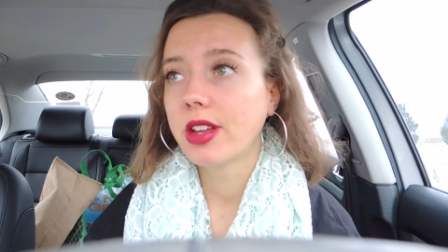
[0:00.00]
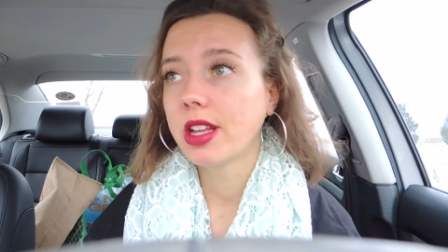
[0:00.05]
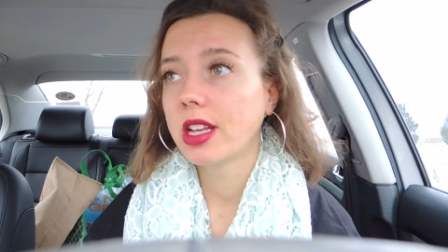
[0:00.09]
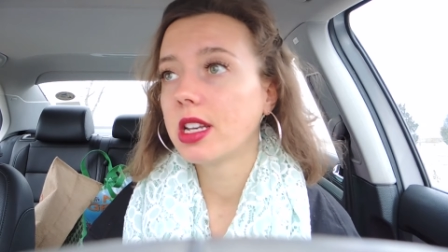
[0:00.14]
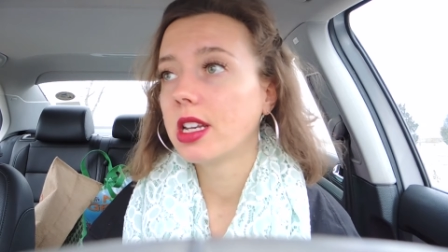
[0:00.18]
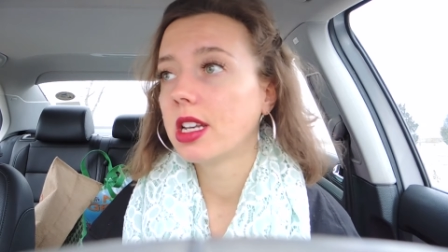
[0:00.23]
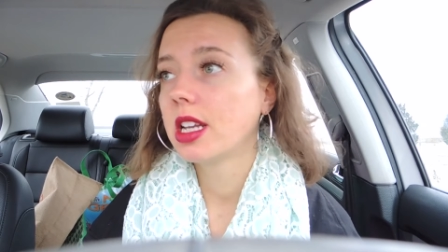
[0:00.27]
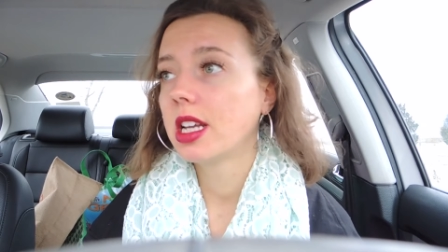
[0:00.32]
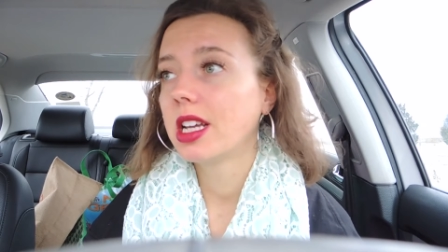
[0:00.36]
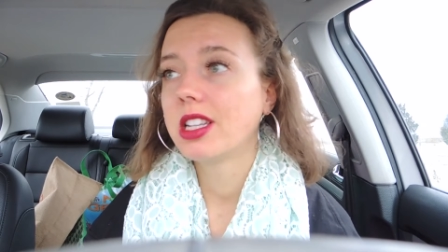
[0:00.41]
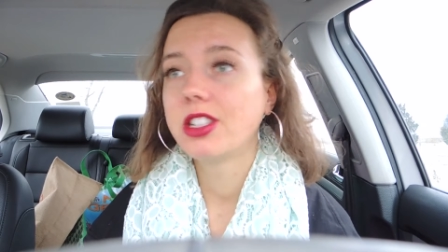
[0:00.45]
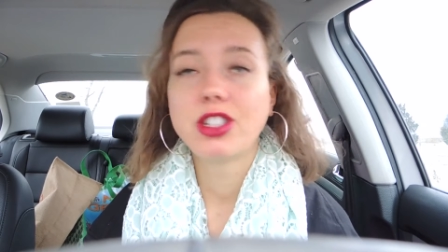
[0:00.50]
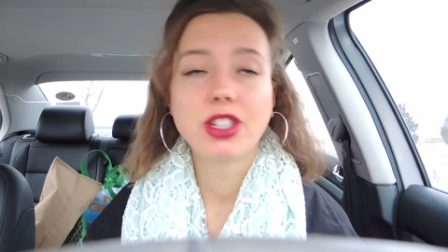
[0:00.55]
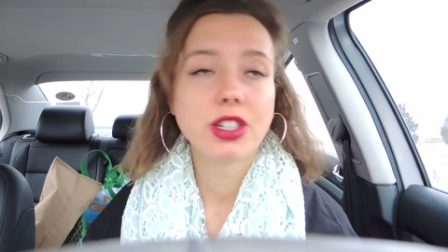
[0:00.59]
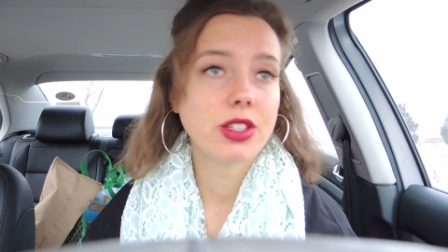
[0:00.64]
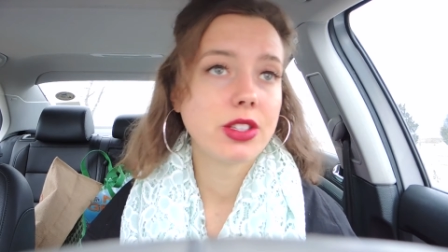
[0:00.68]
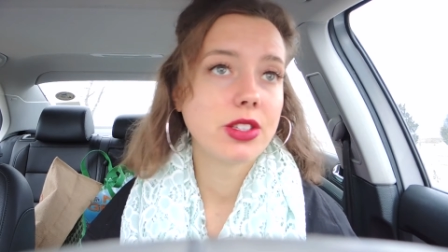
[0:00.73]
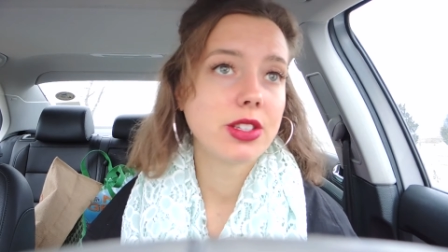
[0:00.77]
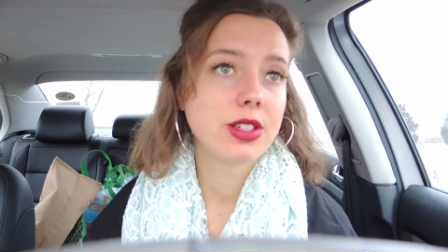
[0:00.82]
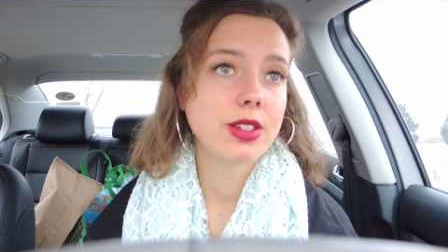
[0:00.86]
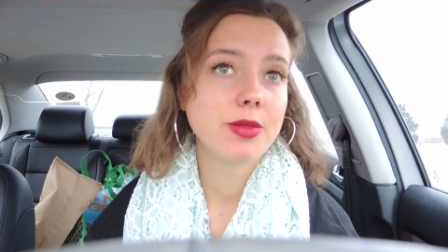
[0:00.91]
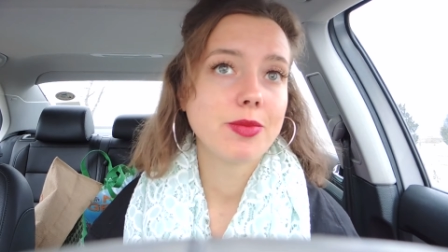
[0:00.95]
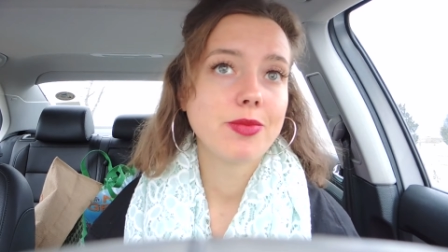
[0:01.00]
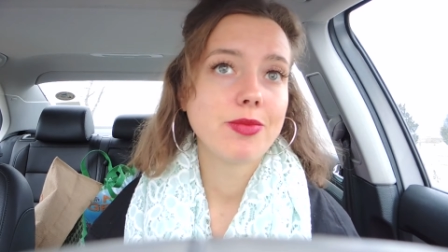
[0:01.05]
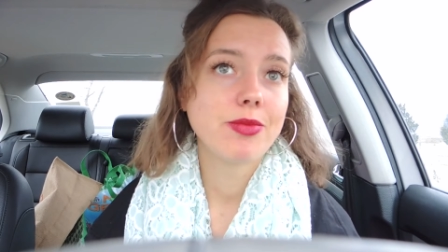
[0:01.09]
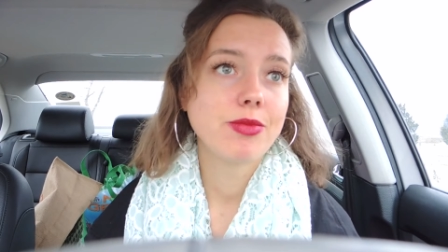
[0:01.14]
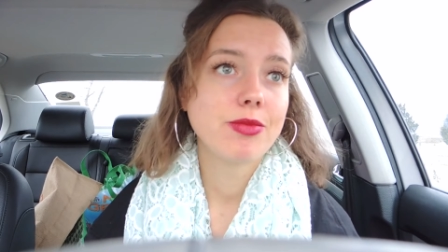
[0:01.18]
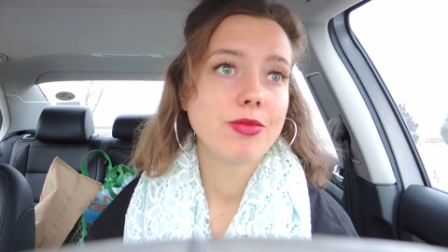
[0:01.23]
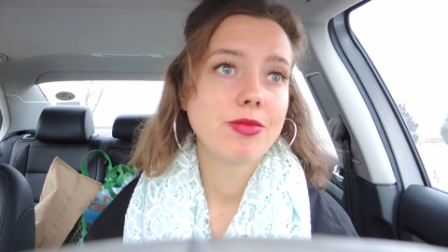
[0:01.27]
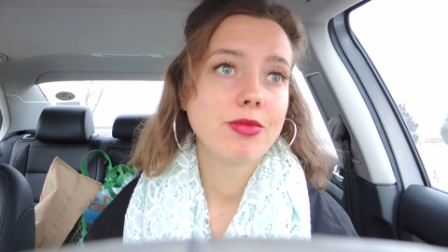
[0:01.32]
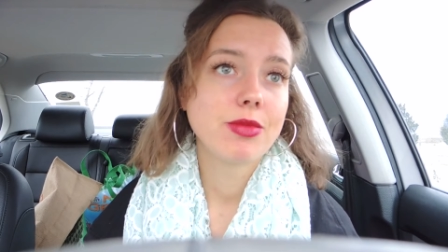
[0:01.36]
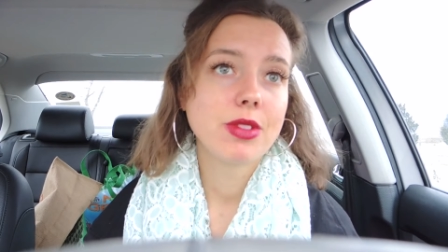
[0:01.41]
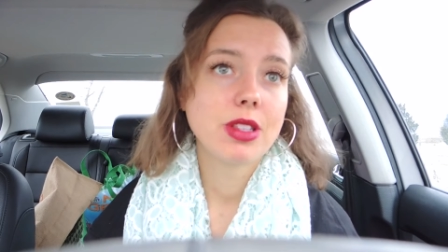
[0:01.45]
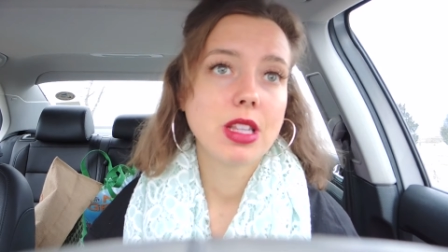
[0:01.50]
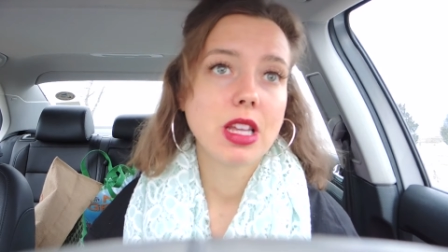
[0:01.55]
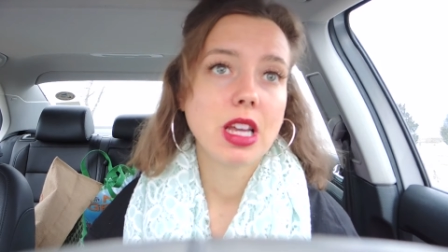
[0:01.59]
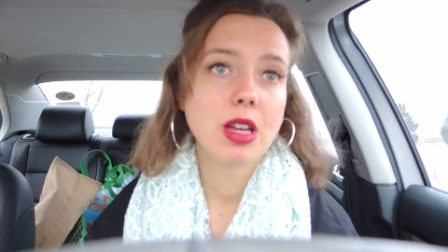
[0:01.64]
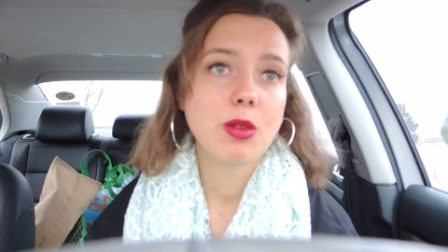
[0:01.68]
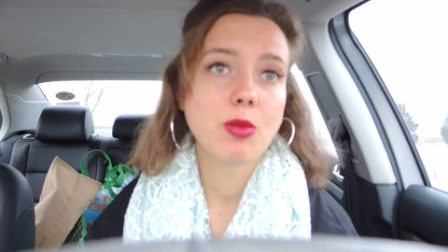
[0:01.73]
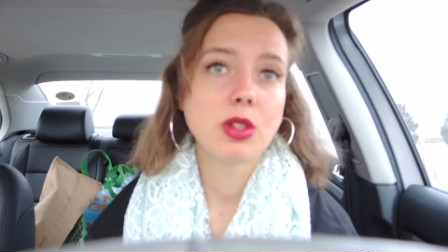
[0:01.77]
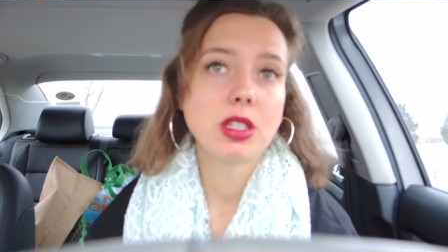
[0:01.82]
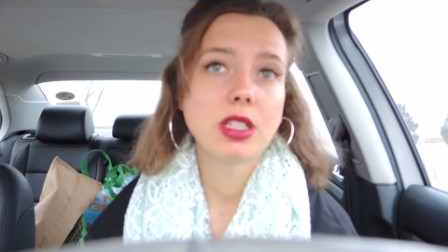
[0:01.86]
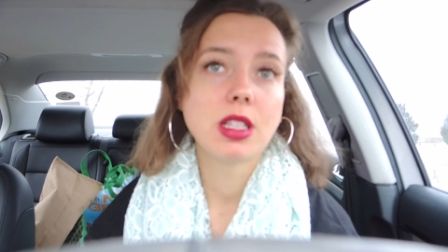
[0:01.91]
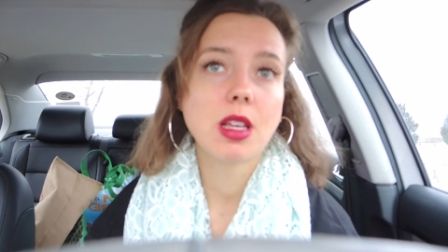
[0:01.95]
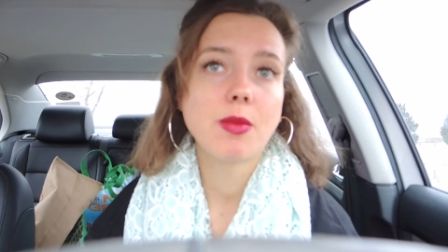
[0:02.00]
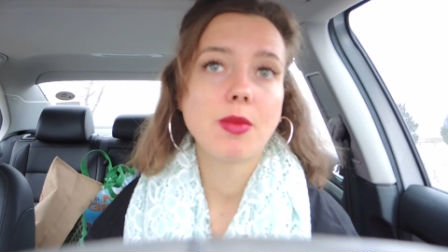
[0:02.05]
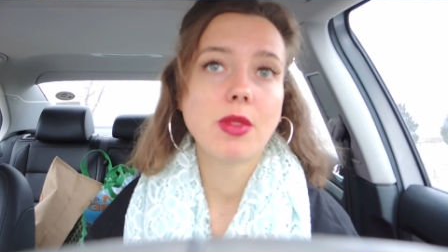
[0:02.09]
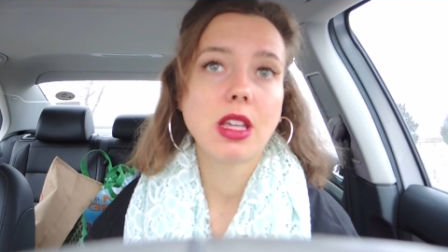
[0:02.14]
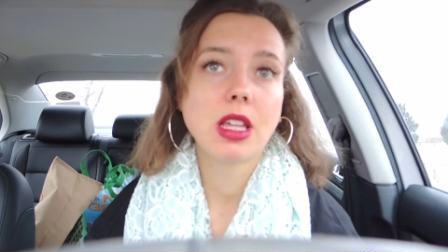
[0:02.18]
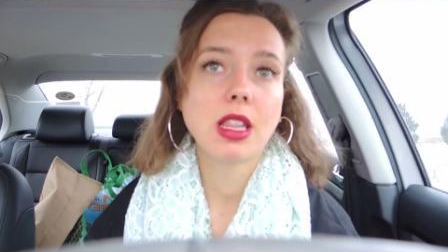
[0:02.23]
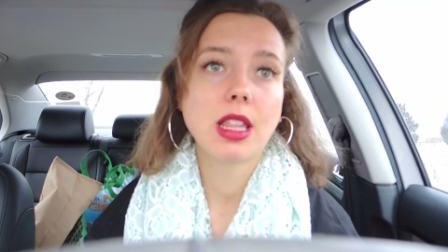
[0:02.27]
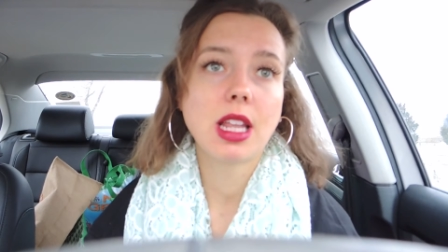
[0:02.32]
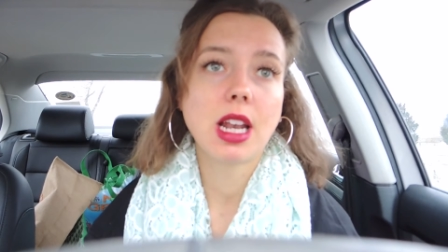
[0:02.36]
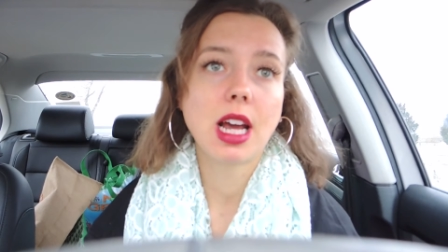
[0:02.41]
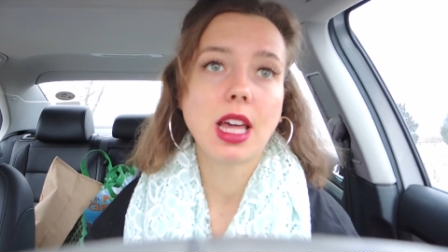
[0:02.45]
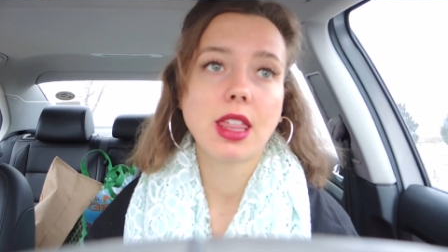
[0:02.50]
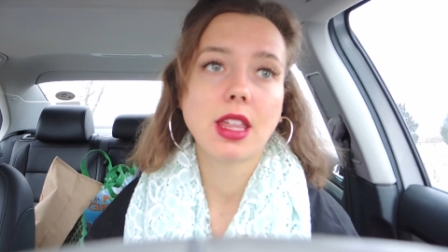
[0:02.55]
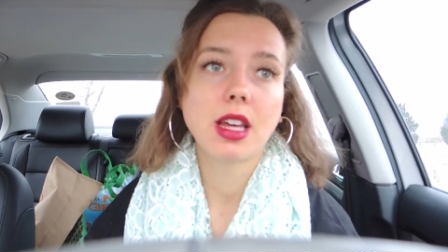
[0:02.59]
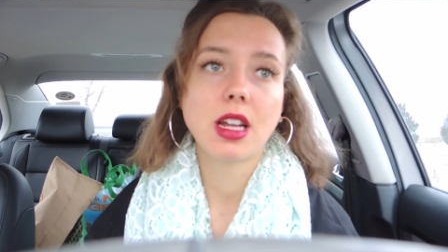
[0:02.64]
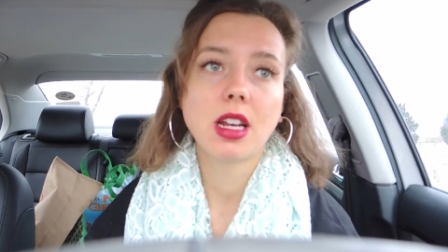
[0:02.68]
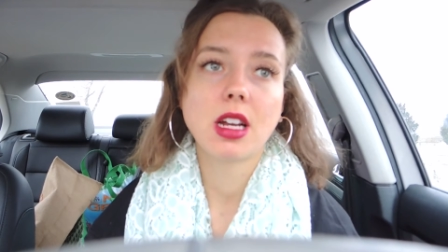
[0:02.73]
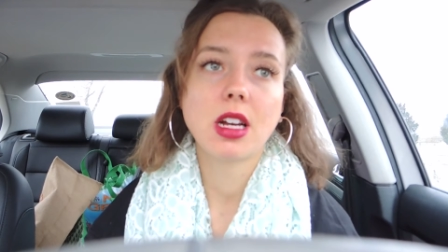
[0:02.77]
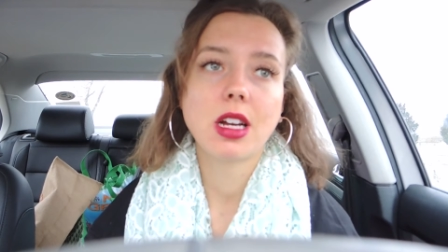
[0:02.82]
and it was something that I thought,